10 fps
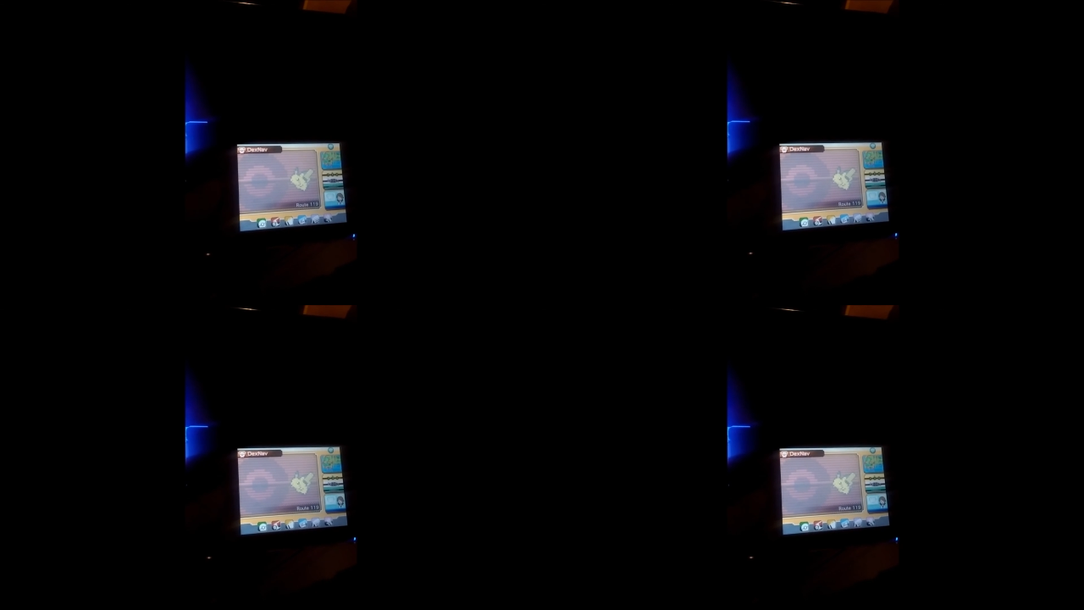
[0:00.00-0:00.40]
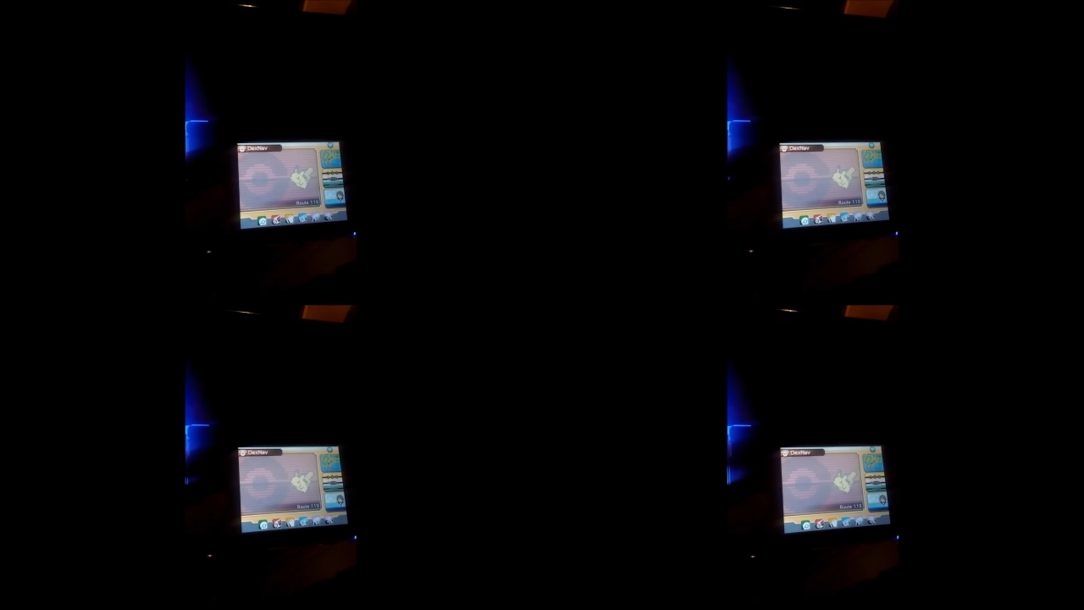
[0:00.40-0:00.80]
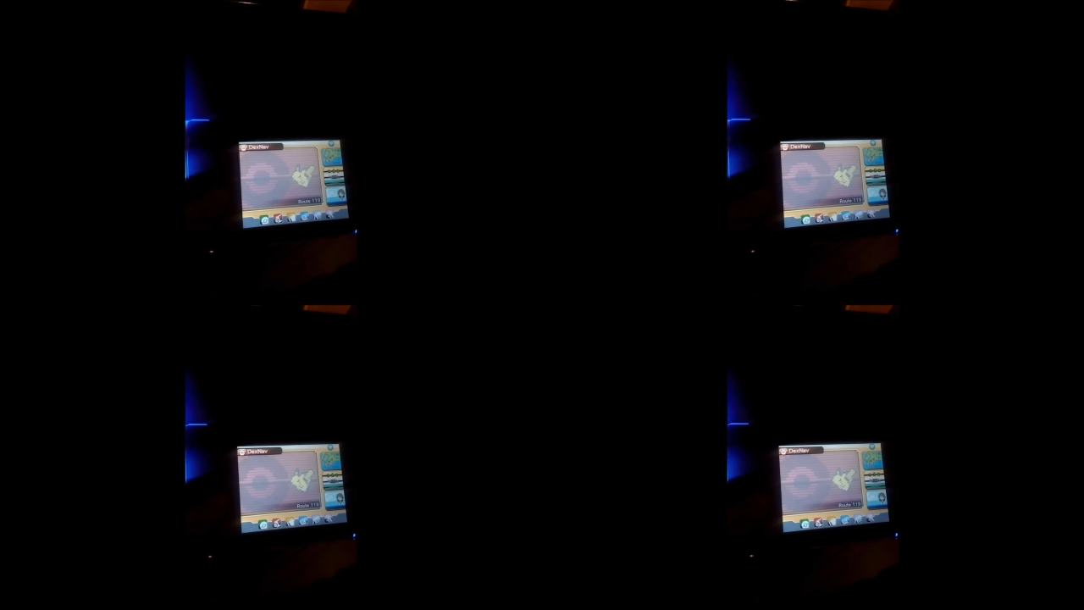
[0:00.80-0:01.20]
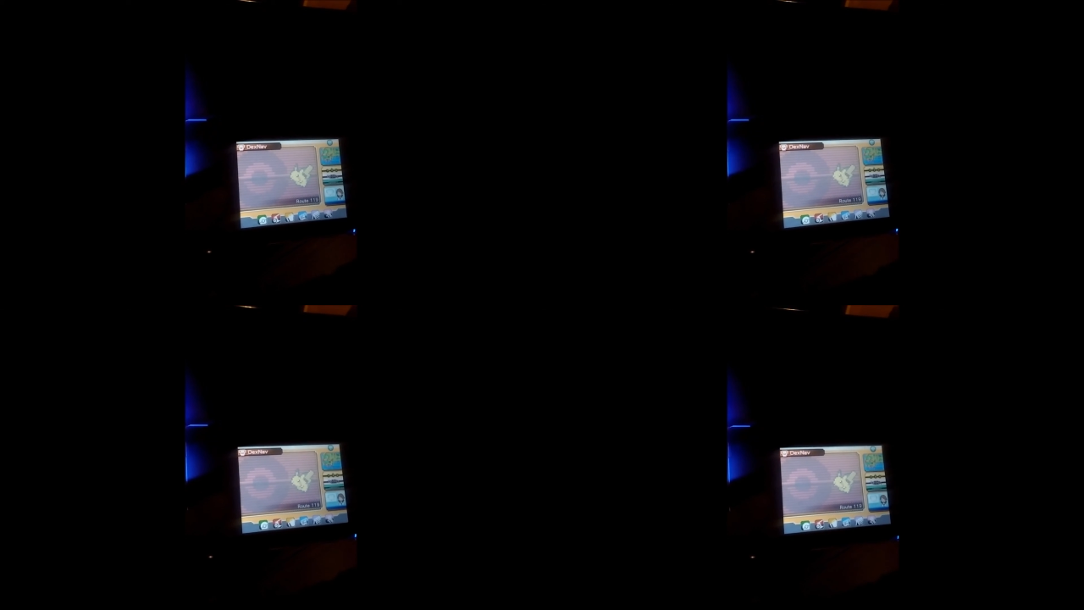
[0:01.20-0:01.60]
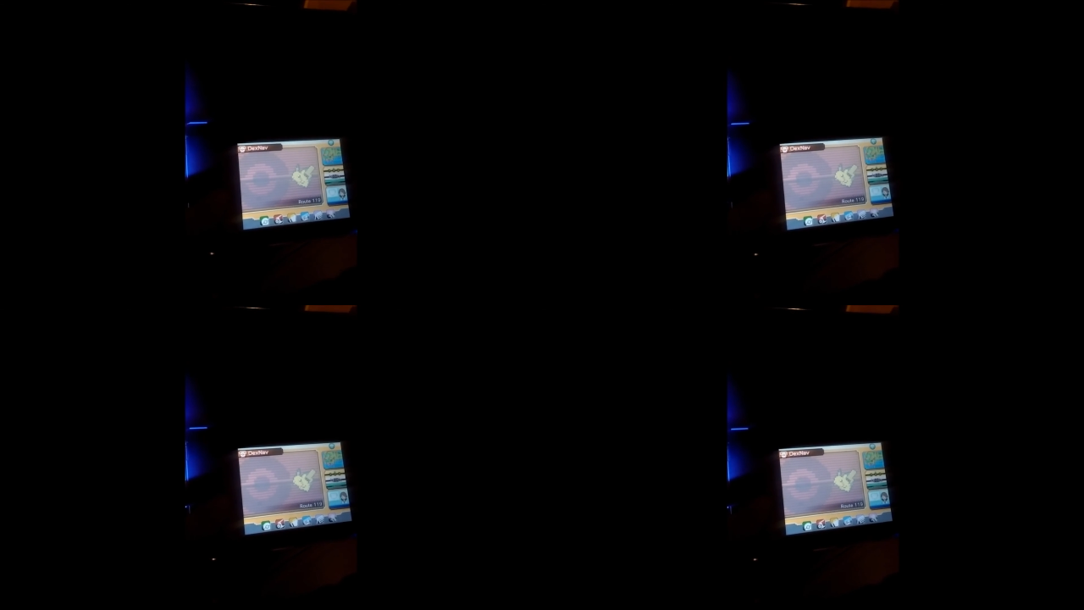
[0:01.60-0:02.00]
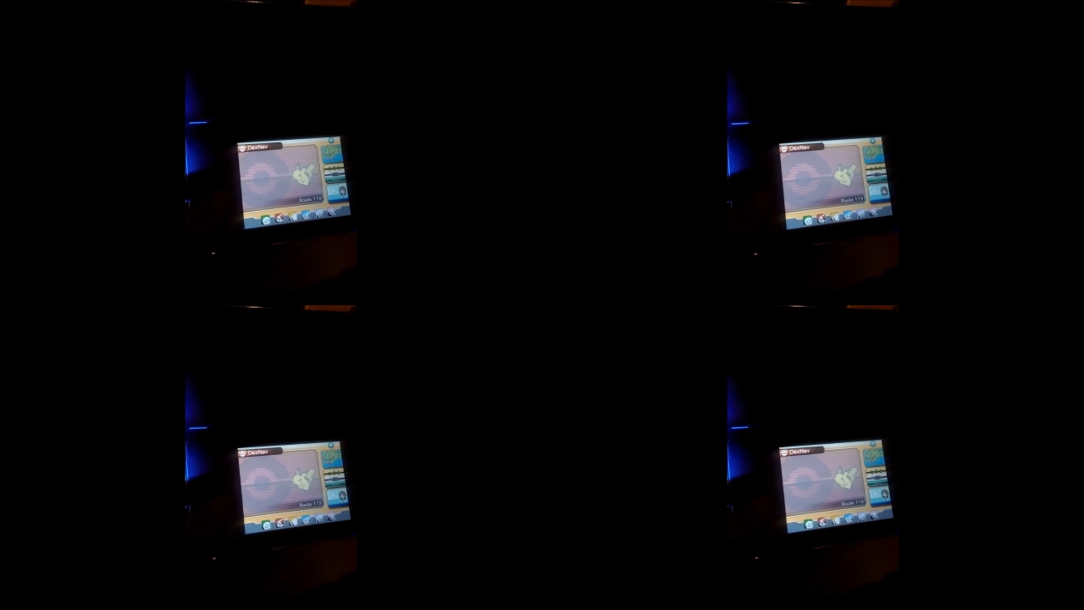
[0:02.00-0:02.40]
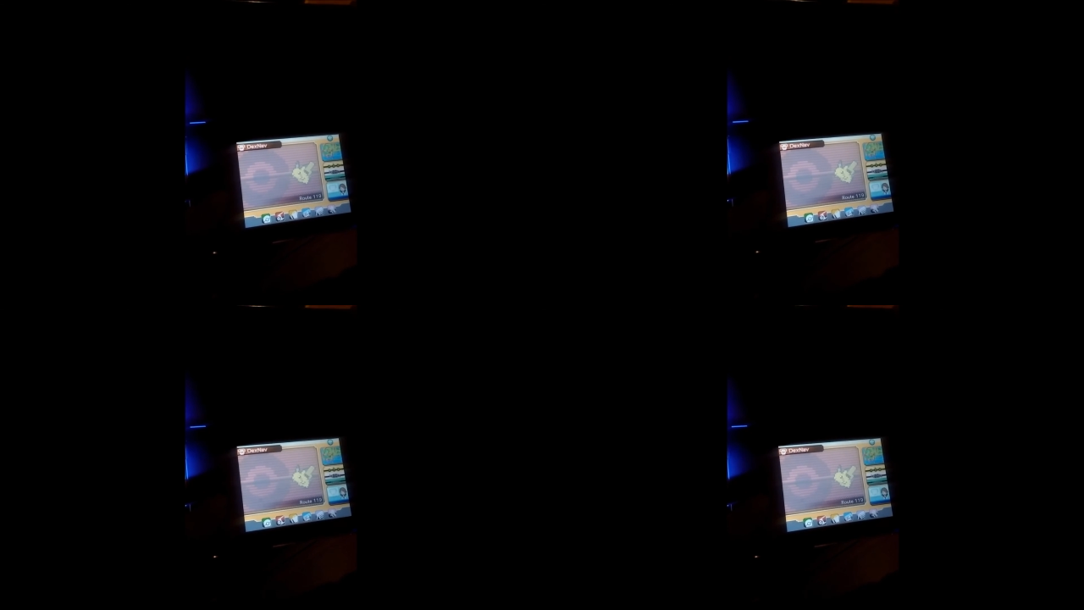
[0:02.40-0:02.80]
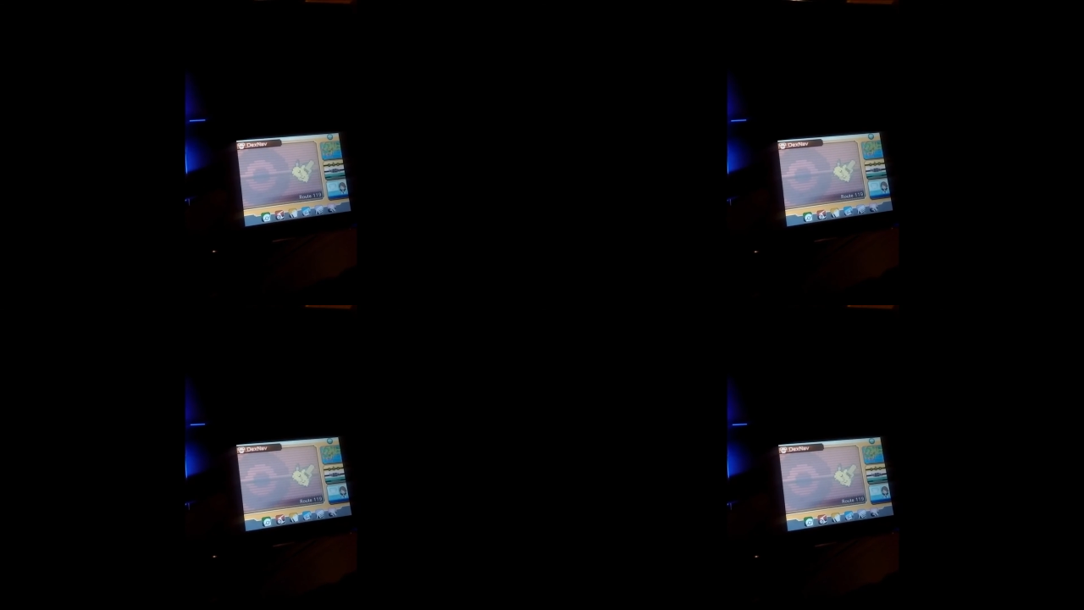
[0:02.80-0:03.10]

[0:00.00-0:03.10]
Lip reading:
(no speaker visible)